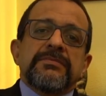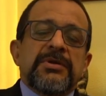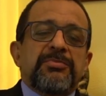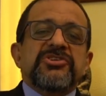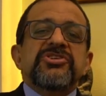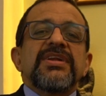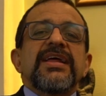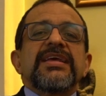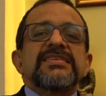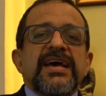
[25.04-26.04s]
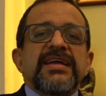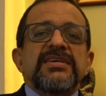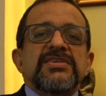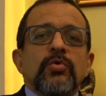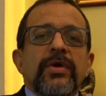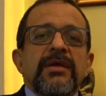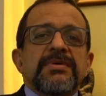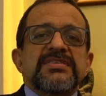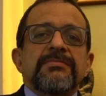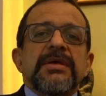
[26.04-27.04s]
Depression and anxiety is okay,
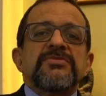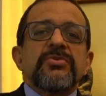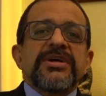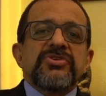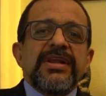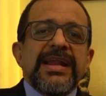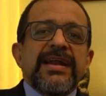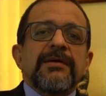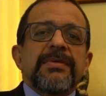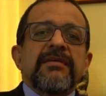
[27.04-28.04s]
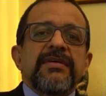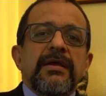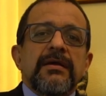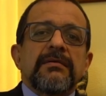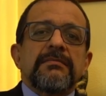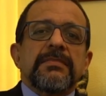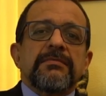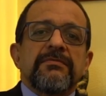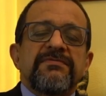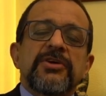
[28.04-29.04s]
but sometimes you actually land up having
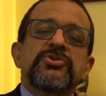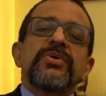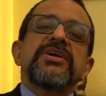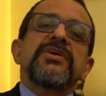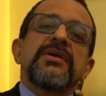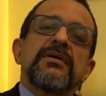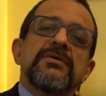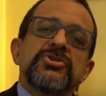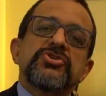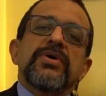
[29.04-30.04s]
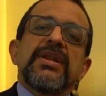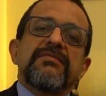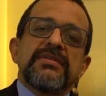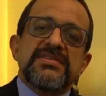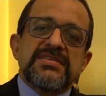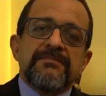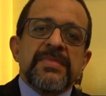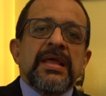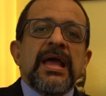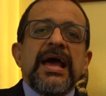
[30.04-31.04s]
fluctuating sugar levels.
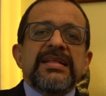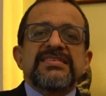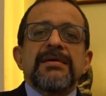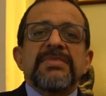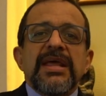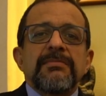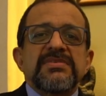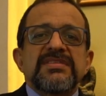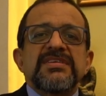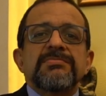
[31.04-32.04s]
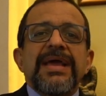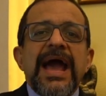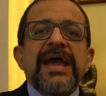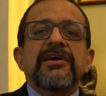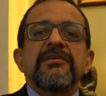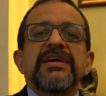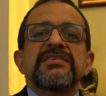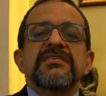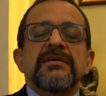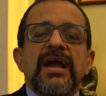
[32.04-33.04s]
And sometimes these may
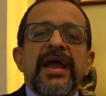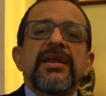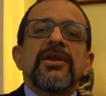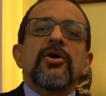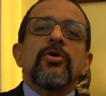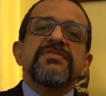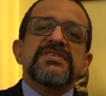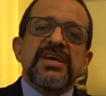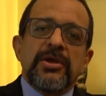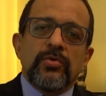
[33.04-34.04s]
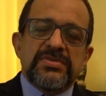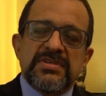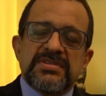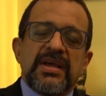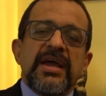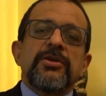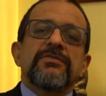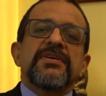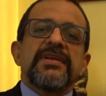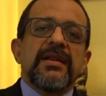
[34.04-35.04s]
aggravate a kind of a psychosis, a kind
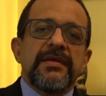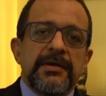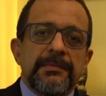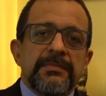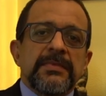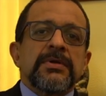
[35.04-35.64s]
of a delirium.